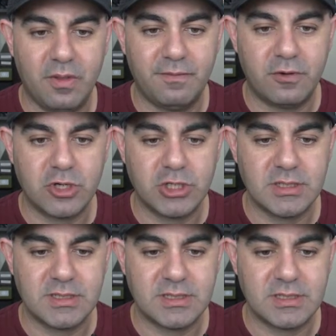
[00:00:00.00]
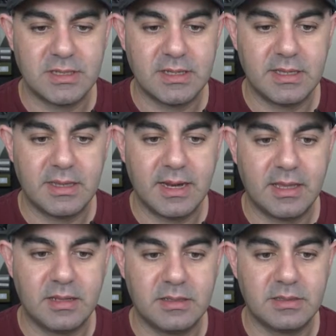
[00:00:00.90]
the versions that I
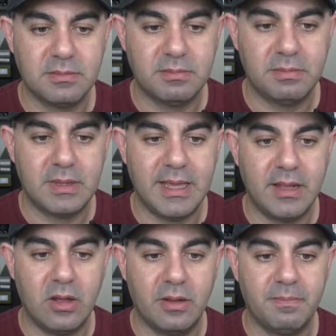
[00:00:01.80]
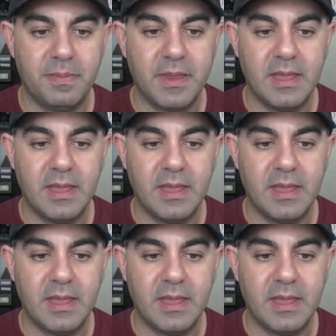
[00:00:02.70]
could play it on.